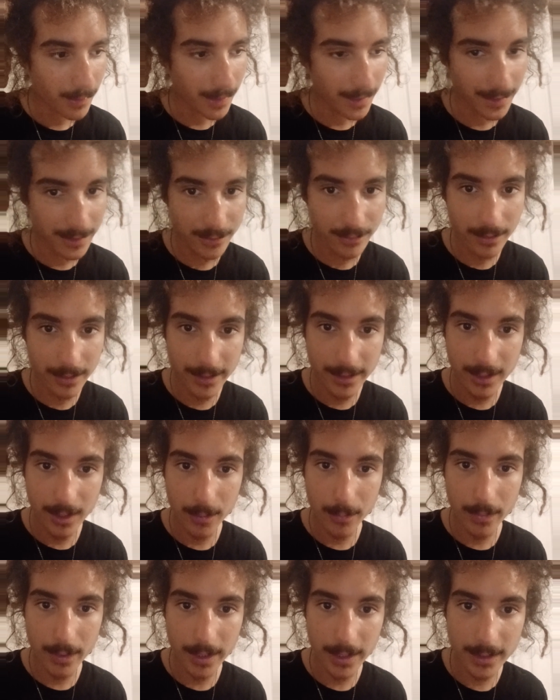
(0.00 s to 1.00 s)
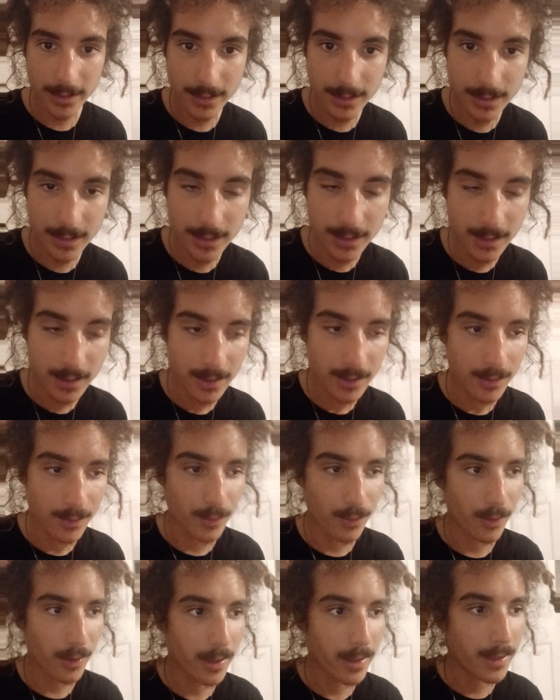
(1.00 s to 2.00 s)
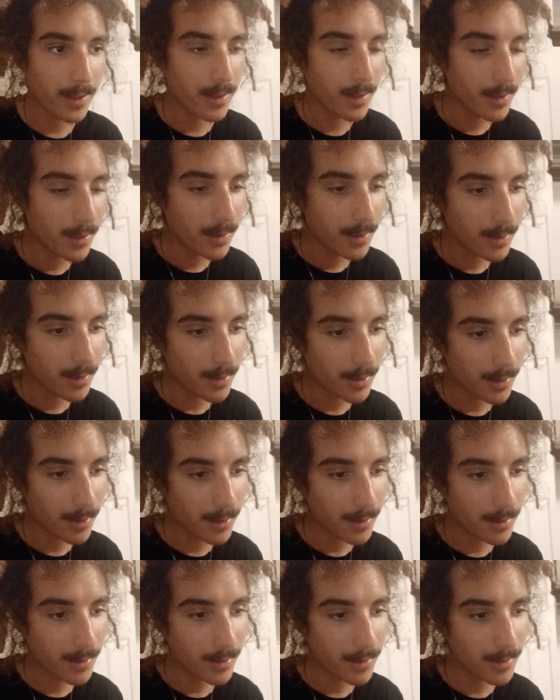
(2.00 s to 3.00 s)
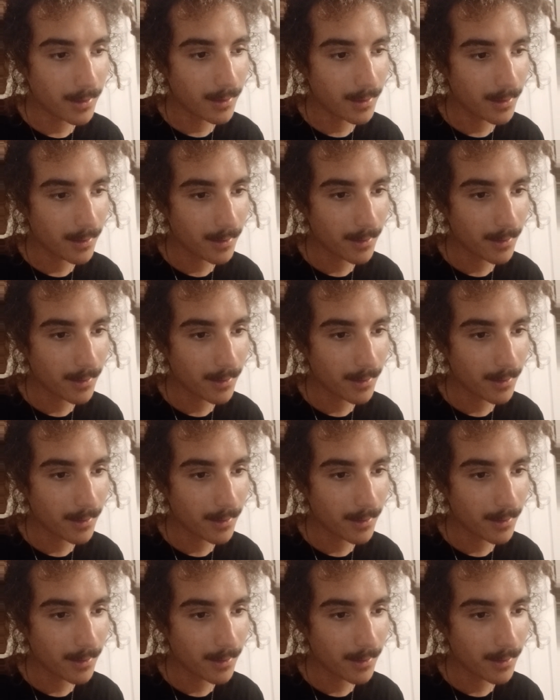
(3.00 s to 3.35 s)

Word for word: it's very complex, right? Uh,